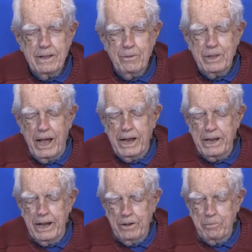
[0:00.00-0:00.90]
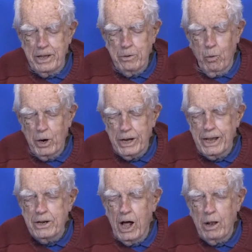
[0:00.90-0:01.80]
with the idea it would be the war to
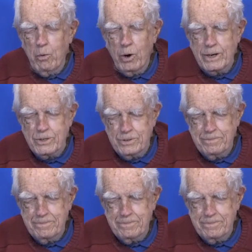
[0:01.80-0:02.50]
end all wars.